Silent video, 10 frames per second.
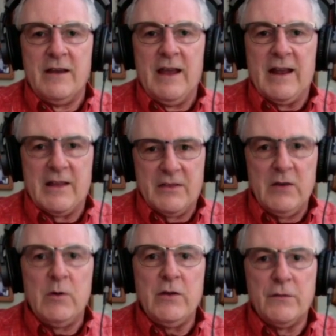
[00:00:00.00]
And I think
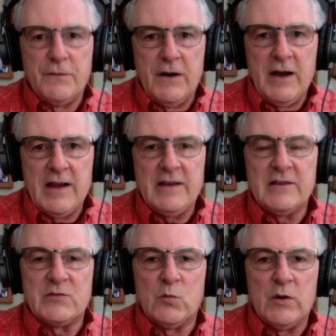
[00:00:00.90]
what you'll find
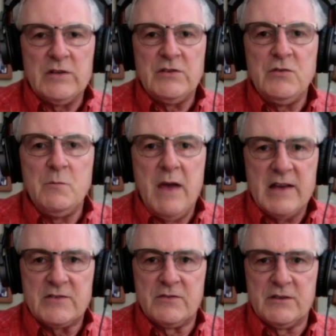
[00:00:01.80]
is once you
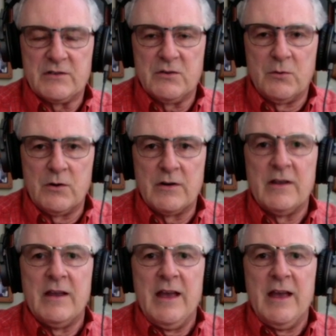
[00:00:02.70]
master this chord